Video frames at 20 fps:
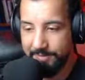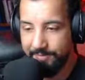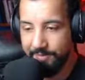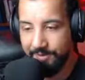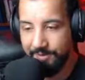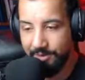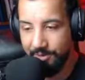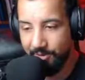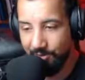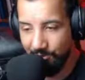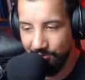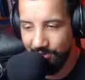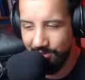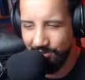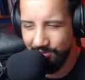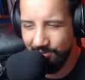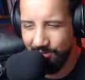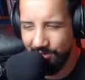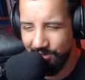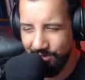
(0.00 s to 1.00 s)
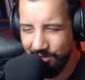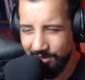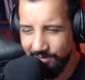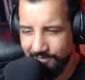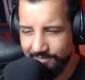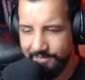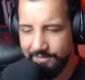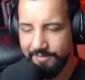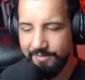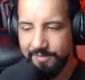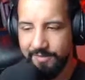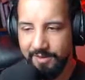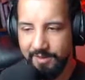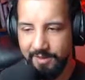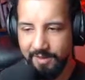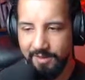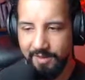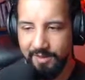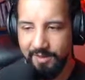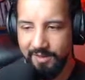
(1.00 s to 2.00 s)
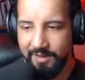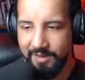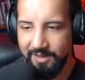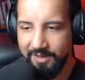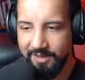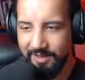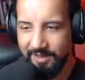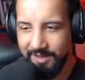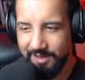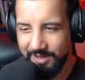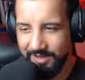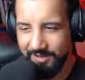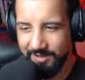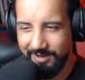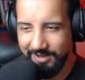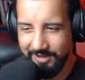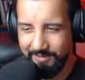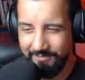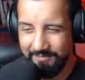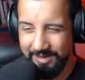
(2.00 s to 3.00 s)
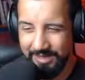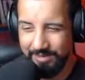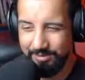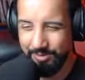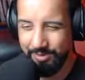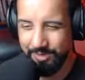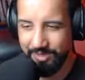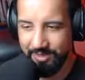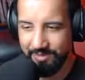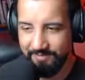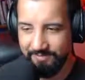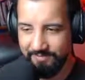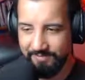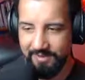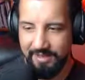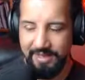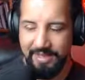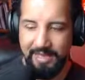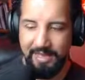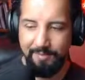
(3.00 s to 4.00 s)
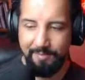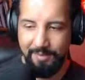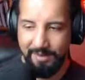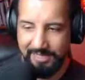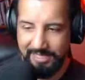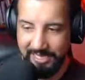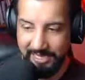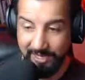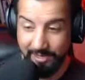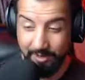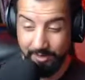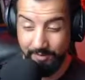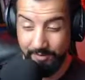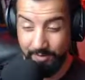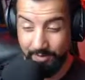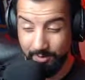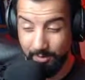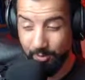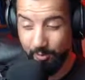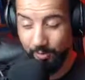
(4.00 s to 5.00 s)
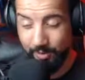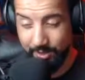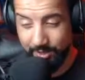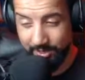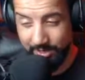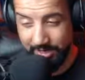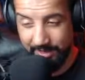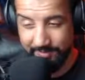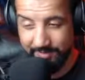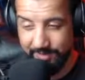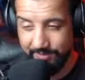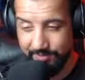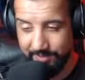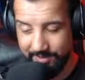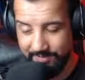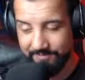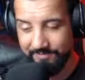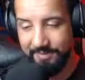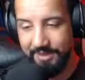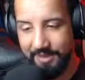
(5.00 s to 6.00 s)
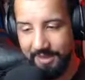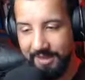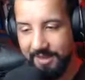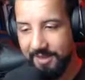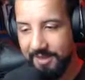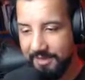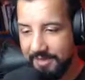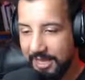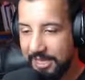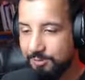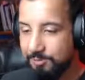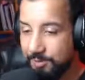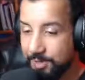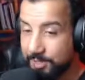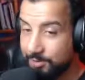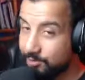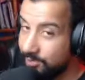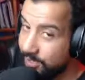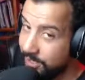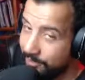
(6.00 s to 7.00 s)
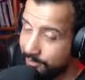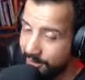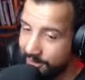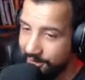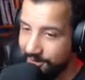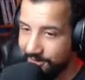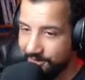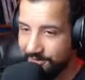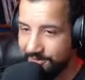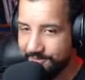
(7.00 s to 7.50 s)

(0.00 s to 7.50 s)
know who you are and try to mess with you by taking over your workshops, but that's what it's really about.